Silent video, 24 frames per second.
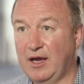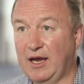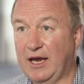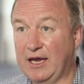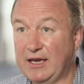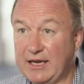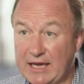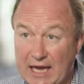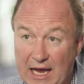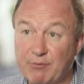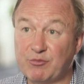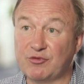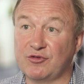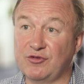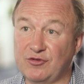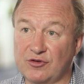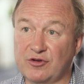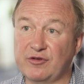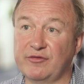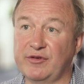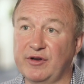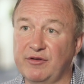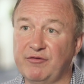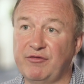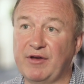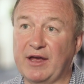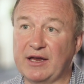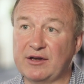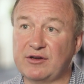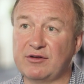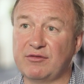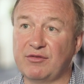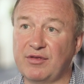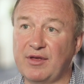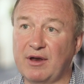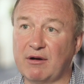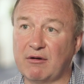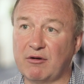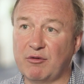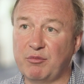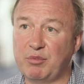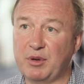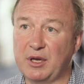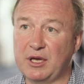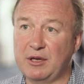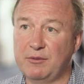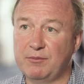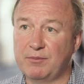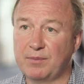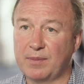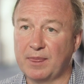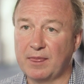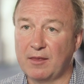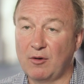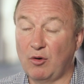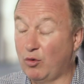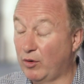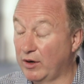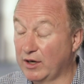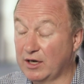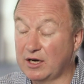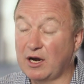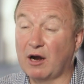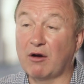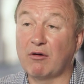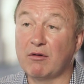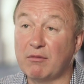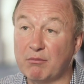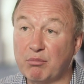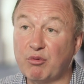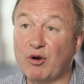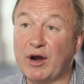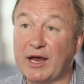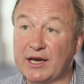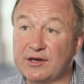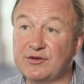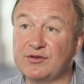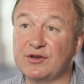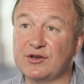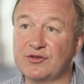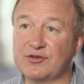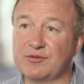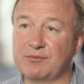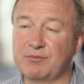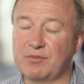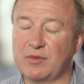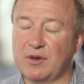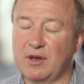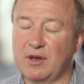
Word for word: in the absence of an effective therapy or in current practice.